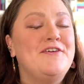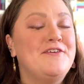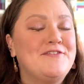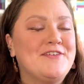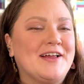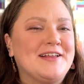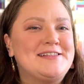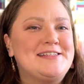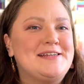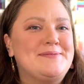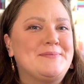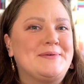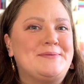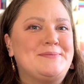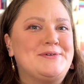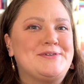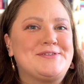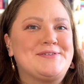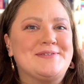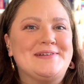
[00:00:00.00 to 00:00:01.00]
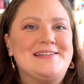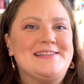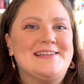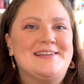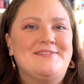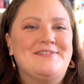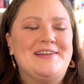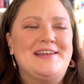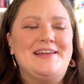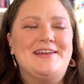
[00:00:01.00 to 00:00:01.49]
you've not seen my most
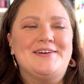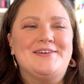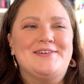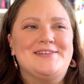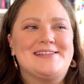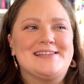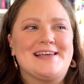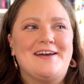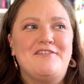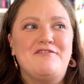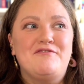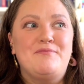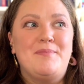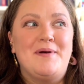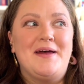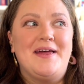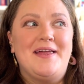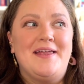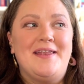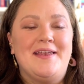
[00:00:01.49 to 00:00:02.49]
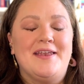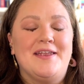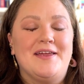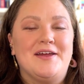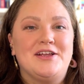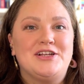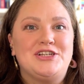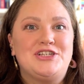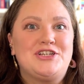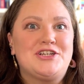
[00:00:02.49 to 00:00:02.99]
recent videos, I've been
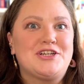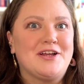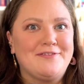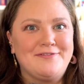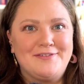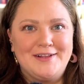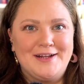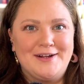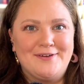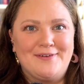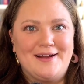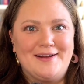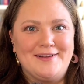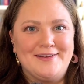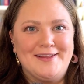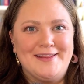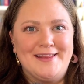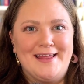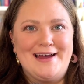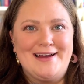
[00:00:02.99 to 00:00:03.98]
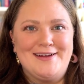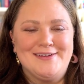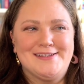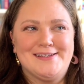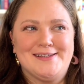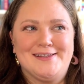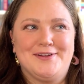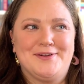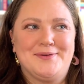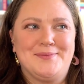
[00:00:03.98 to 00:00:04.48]
shuffling around in the house
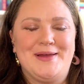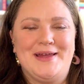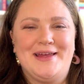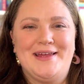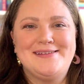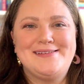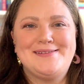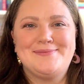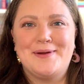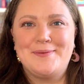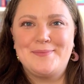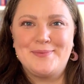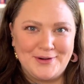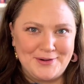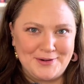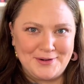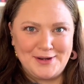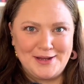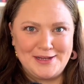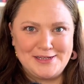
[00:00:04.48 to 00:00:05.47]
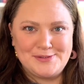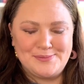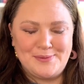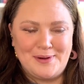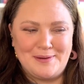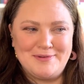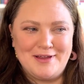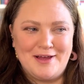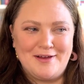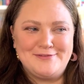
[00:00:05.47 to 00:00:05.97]
a little bit. My partner and I
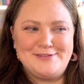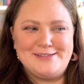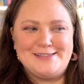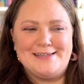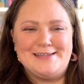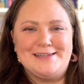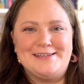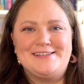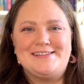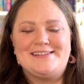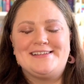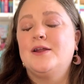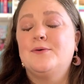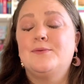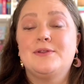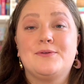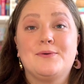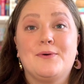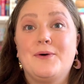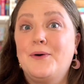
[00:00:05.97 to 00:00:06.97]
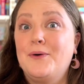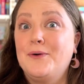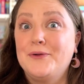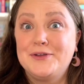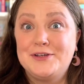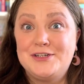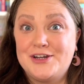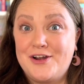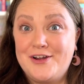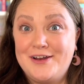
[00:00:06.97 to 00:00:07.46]
swapped offices and I went through a whole
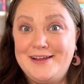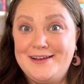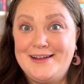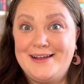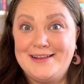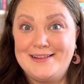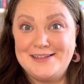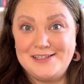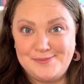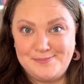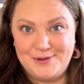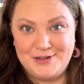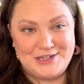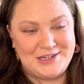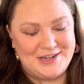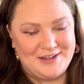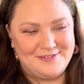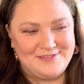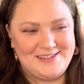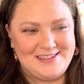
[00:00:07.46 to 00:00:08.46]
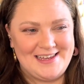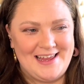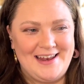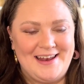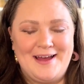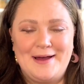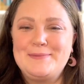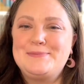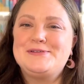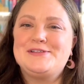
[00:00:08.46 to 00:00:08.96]
journey to get these bookshelves set
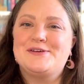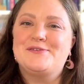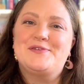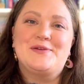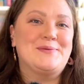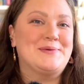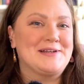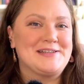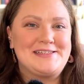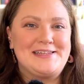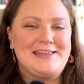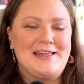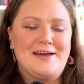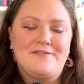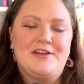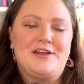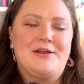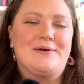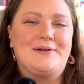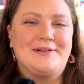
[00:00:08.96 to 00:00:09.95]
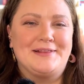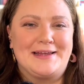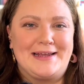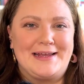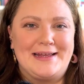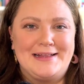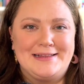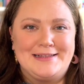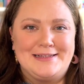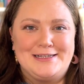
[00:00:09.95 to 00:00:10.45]
up. So if you want to see that video, I'll link
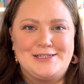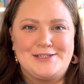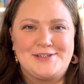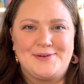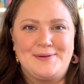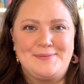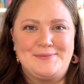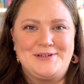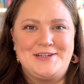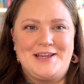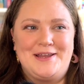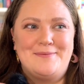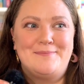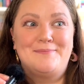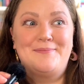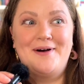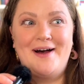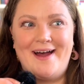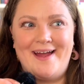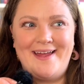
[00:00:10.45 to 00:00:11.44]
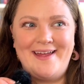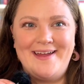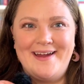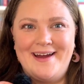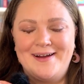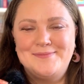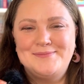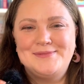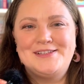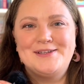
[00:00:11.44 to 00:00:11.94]
it in the description. But
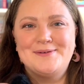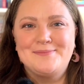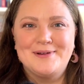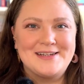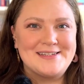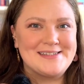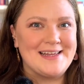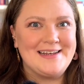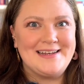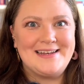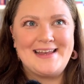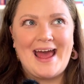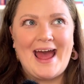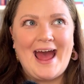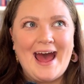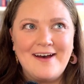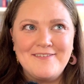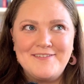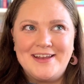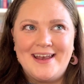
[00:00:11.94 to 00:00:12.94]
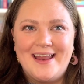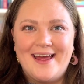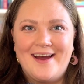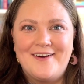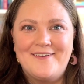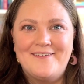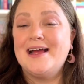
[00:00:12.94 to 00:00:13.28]
I'm super excited to have it now